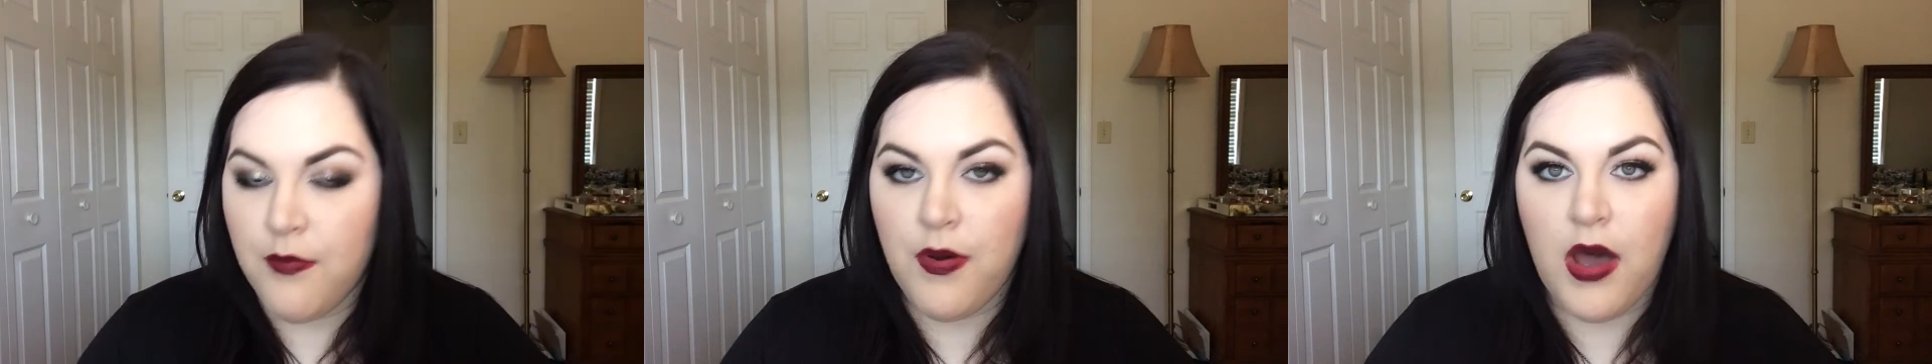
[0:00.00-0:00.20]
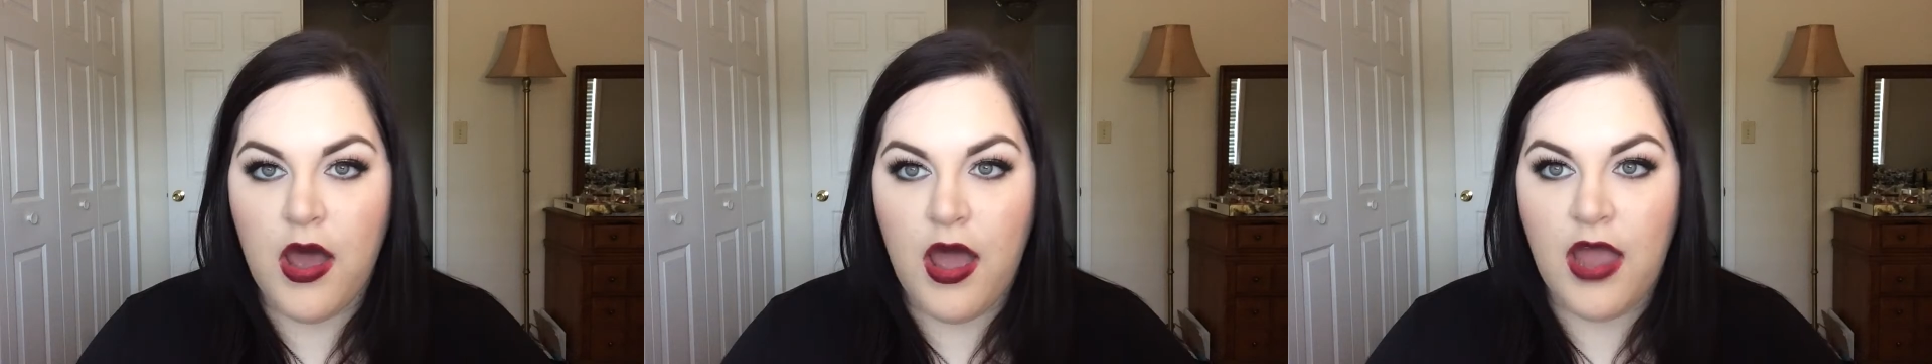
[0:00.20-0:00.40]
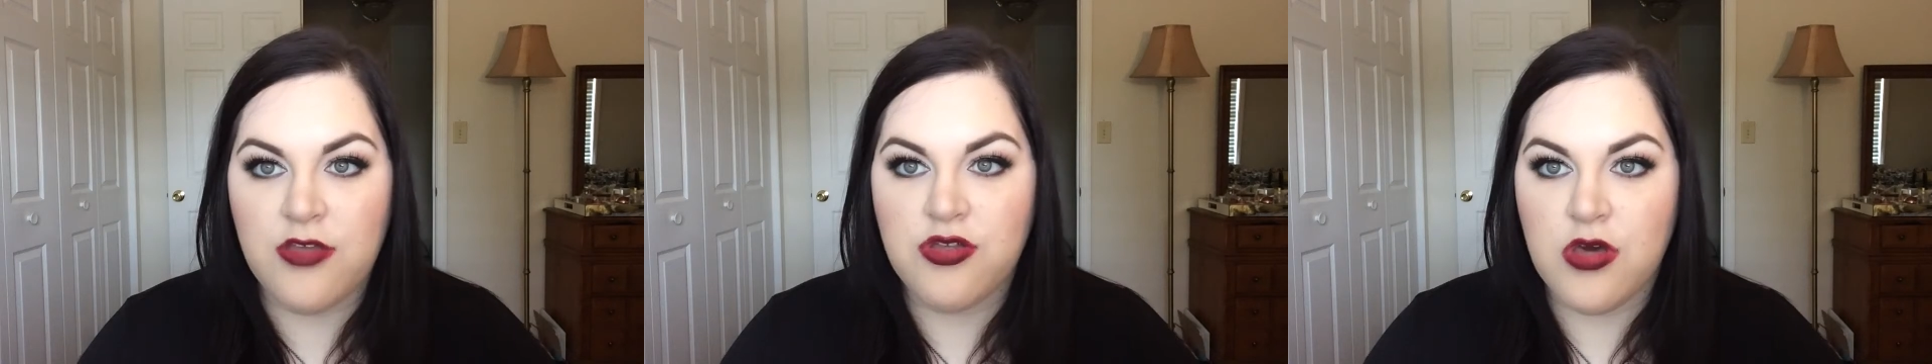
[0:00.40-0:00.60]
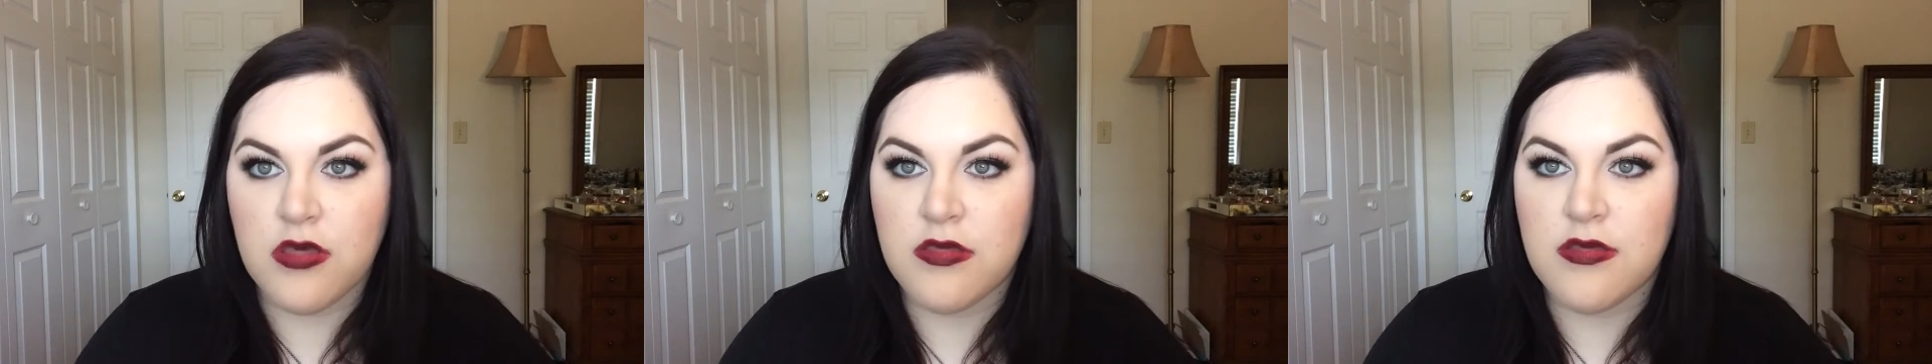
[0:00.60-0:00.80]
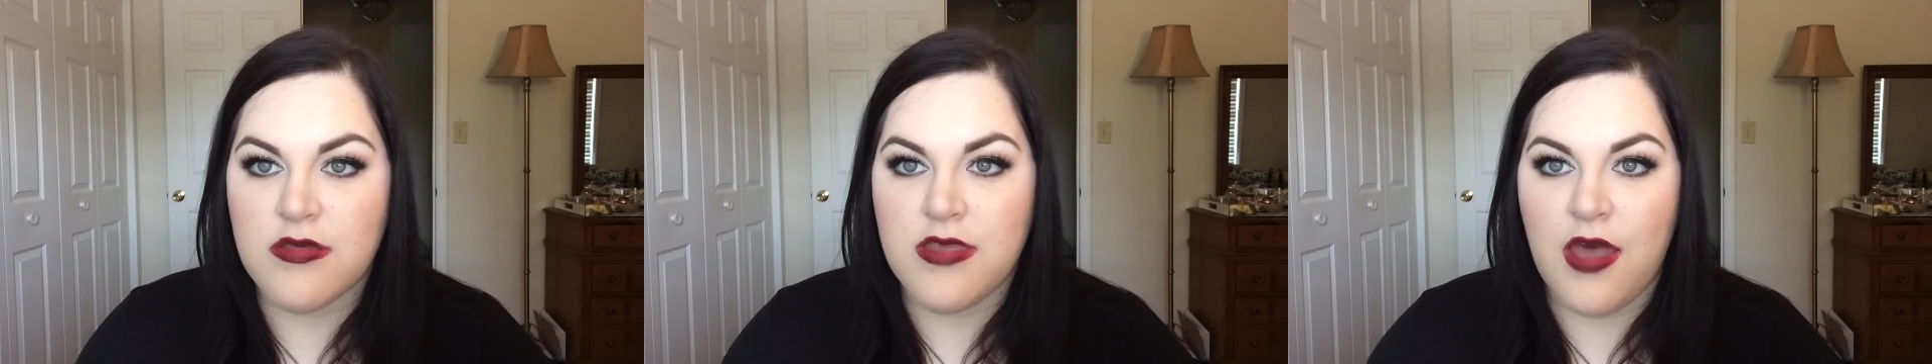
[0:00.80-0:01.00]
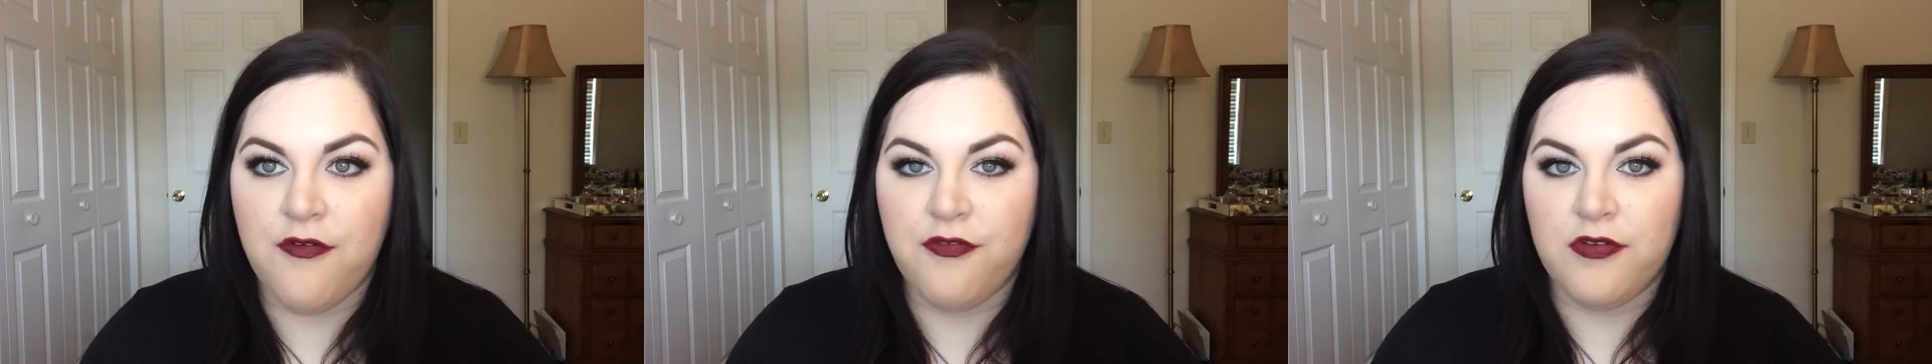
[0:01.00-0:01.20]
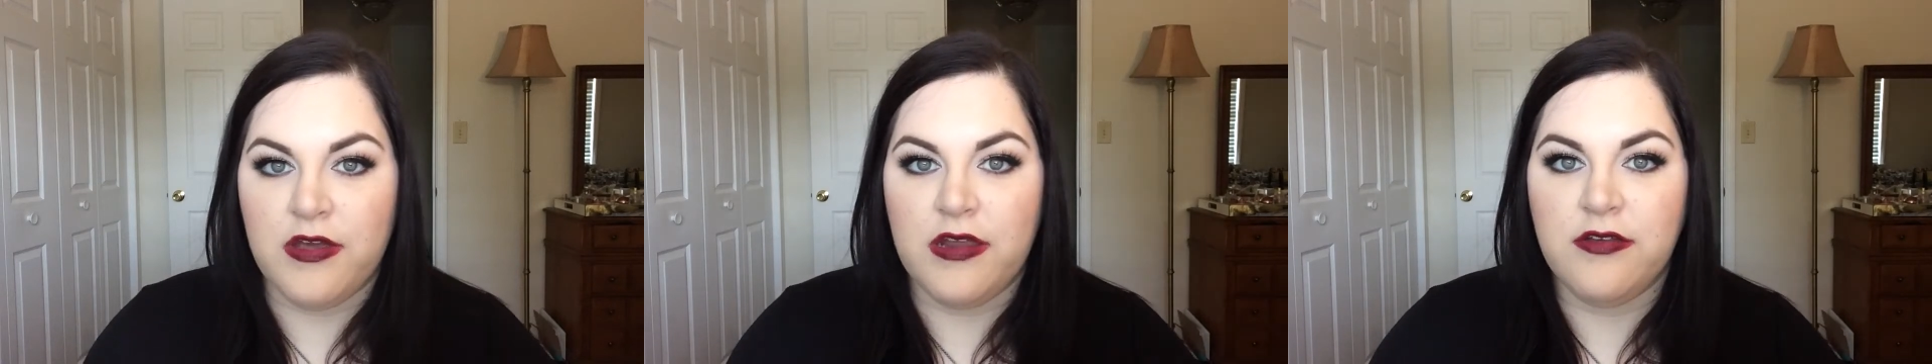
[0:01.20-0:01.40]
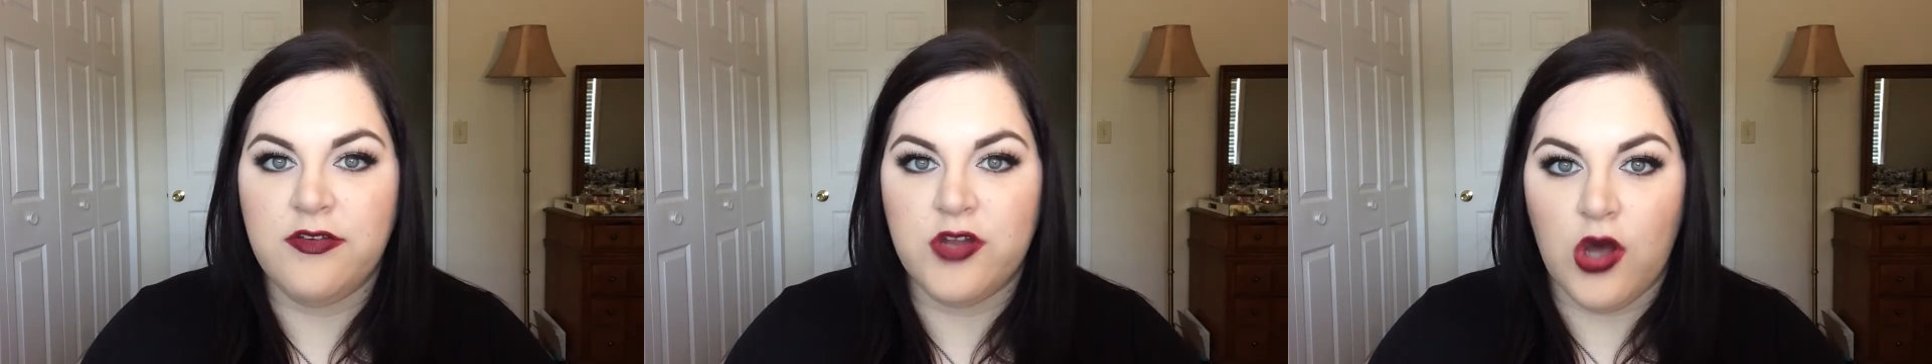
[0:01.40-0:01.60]
but I just
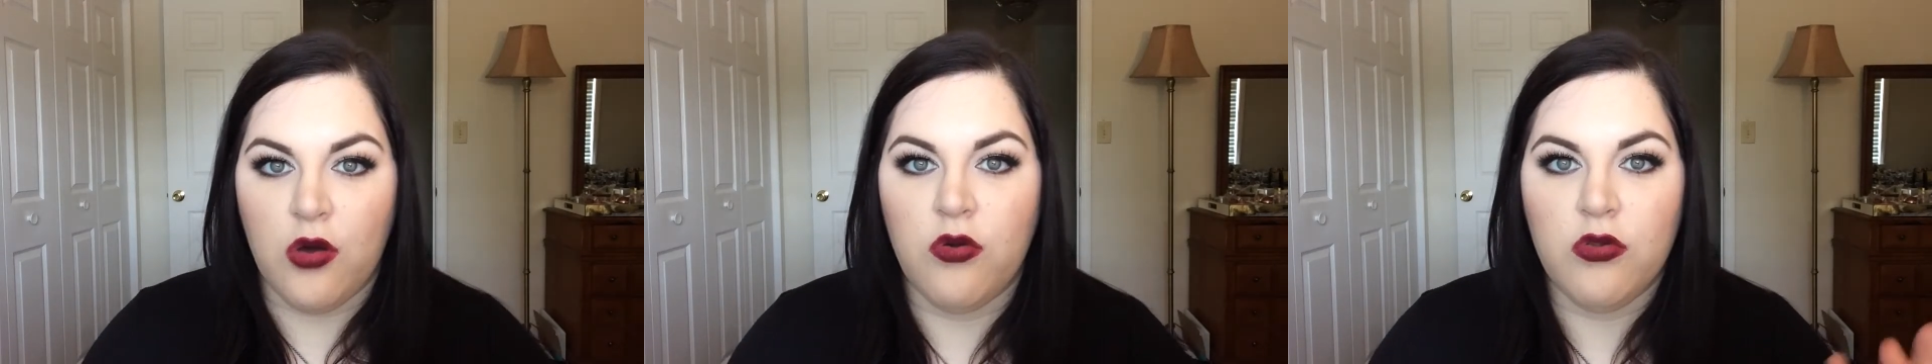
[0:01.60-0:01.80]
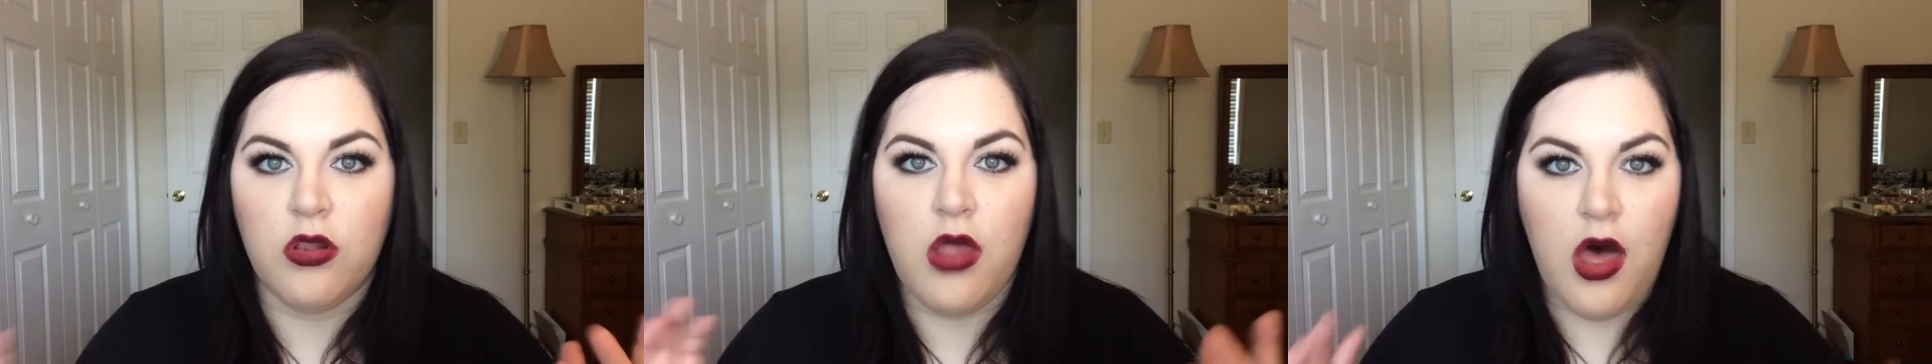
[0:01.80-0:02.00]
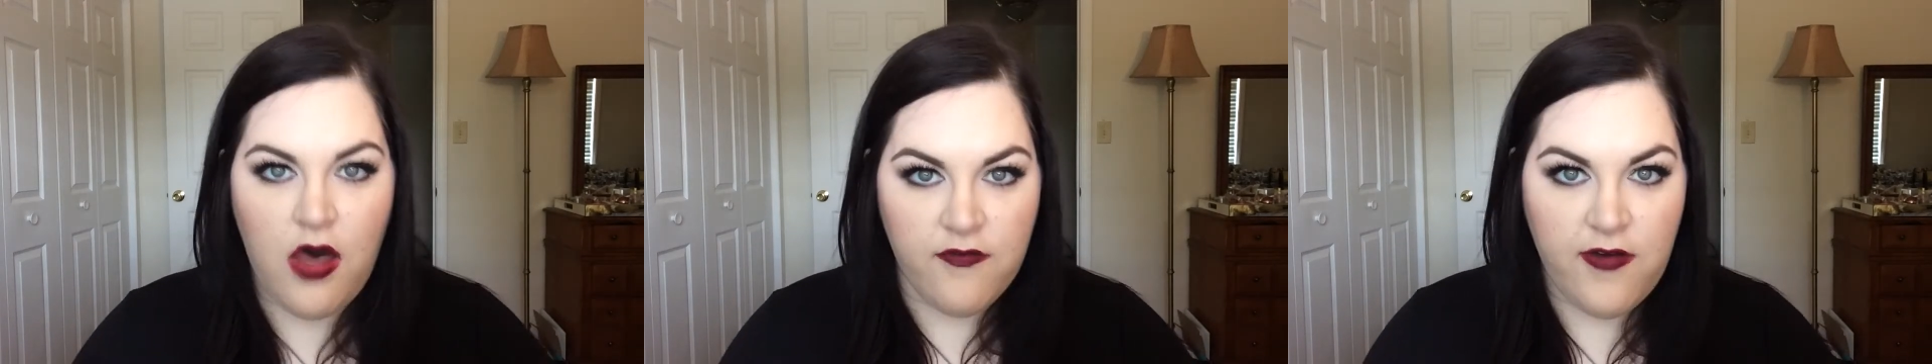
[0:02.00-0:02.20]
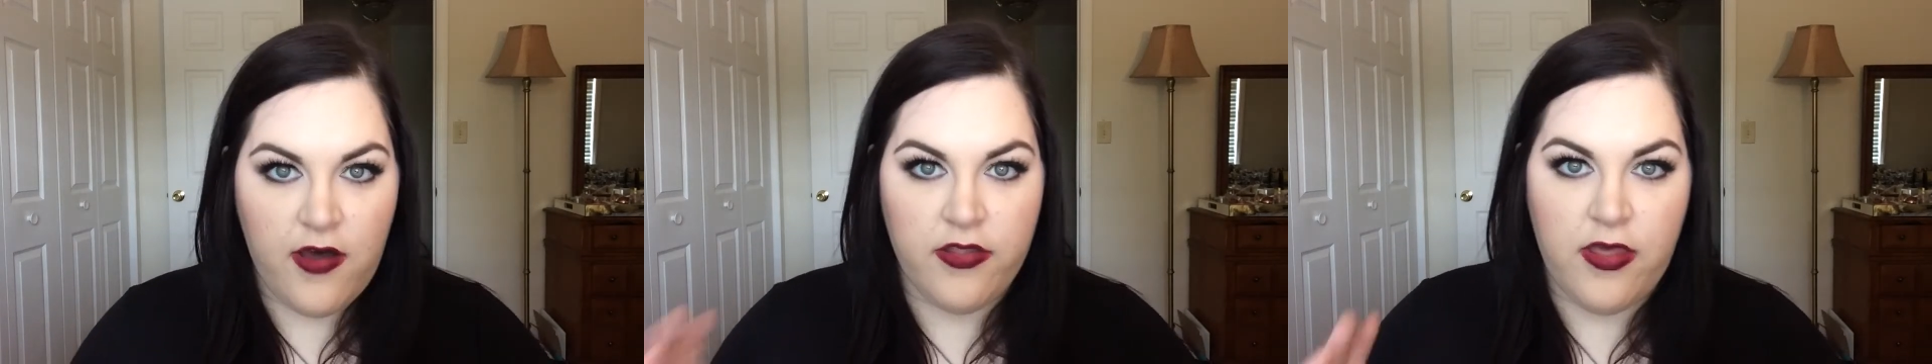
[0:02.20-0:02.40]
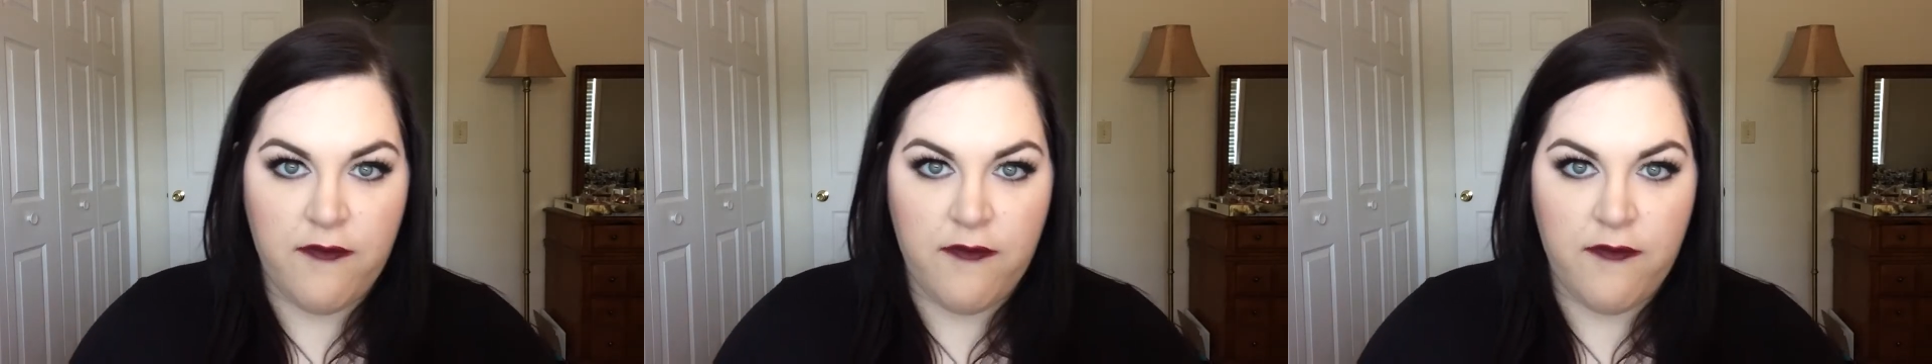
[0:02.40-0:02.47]
definitely don't love how